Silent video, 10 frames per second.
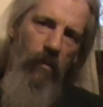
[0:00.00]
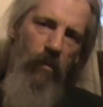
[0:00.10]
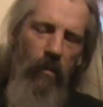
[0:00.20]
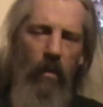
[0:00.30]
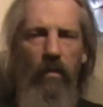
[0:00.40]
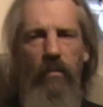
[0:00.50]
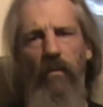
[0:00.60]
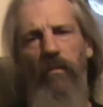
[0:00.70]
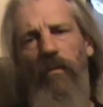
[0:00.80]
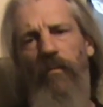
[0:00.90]
Yeah, so
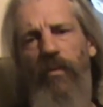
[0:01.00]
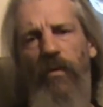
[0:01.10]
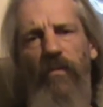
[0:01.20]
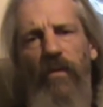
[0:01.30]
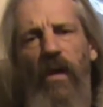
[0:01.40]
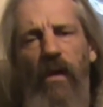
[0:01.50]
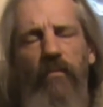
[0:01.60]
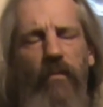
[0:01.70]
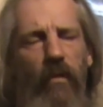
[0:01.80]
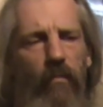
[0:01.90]
you improve your kettle
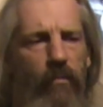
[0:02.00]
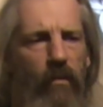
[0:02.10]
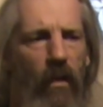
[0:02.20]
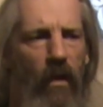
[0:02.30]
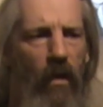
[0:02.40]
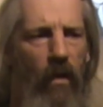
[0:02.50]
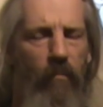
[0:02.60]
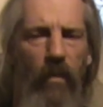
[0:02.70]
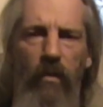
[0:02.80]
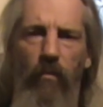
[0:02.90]
skills
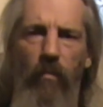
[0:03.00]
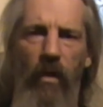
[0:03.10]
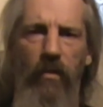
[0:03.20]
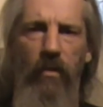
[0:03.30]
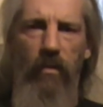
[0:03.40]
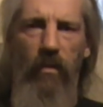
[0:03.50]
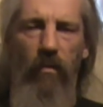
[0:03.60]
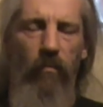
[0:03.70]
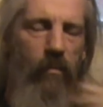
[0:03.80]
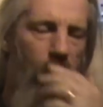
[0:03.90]
and your mashing
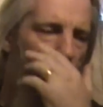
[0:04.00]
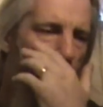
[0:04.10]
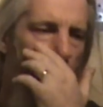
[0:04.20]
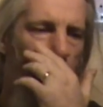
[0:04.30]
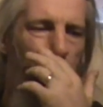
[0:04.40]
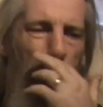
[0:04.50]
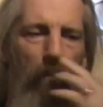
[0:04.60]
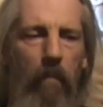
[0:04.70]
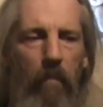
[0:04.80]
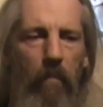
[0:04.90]
skills.
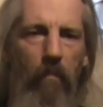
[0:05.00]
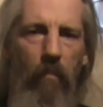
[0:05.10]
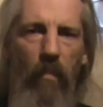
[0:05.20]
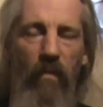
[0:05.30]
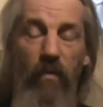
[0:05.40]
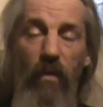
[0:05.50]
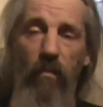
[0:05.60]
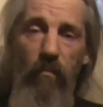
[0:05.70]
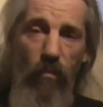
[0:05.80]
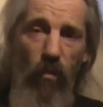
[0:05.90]
If you
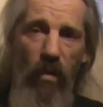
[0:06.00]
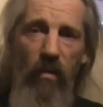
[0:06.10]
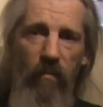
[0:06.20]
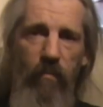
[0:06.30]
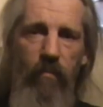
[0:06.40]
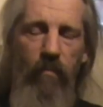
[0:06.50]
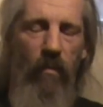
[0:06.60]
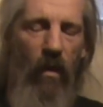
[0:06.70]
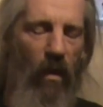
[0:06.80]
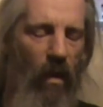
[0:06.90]
quite
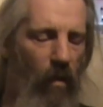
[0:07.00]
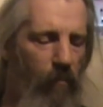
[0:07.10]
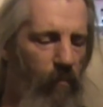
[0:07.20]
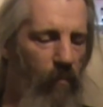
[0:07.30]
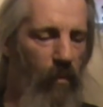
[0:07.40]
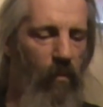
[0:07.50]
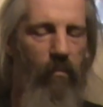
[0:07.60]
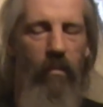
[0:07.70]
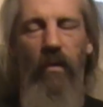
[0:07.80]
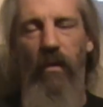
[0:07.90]

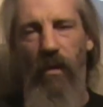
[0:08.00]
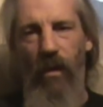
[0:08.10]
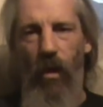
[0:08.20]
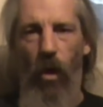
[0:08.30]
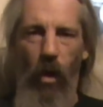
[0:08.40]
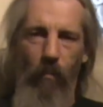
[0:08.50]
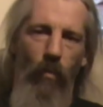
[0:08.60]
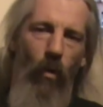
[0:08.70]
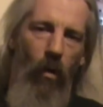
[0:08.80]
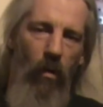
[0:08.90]
I'm
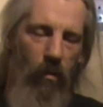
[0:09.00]
not,